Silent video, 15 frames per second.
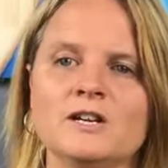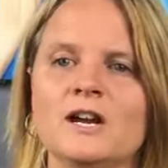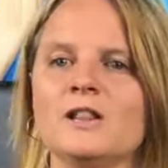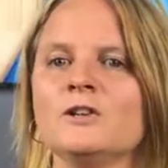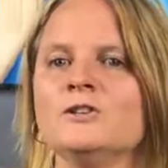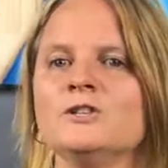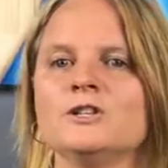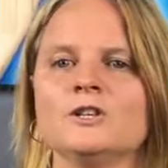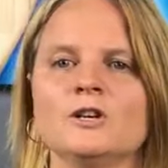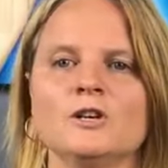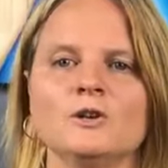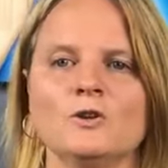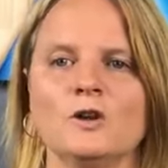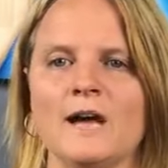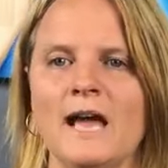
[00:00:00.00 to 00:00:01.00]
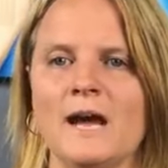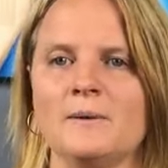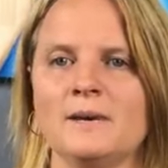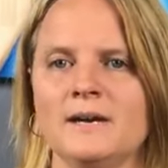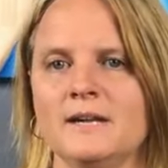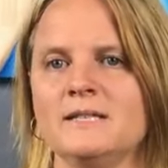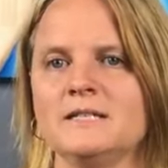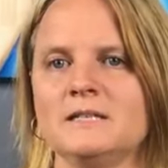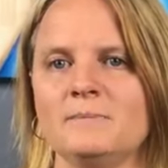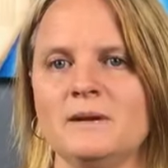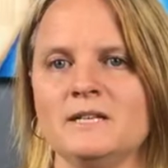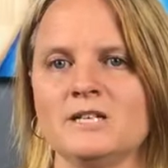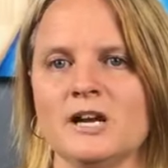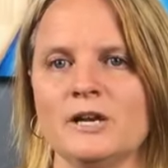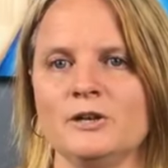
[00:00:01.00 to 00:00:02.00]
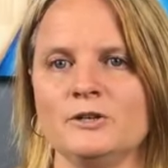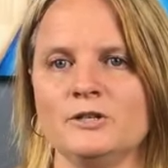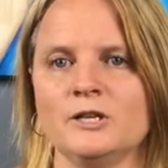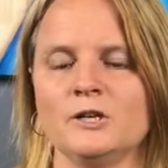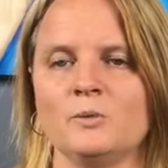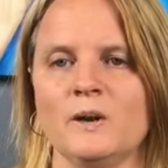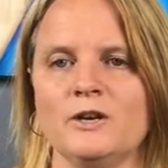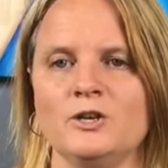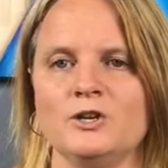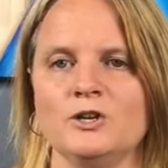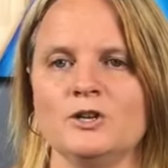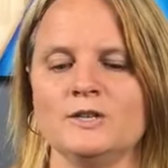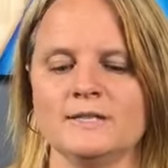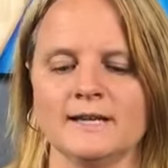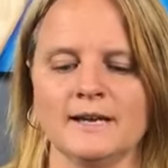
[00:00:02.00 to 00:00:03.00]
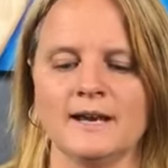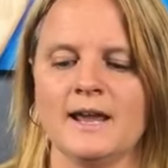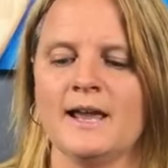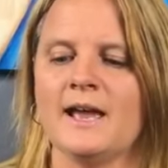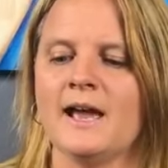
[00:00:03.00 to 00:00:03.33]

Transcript: dilution or how it needs to be diluted when you use it.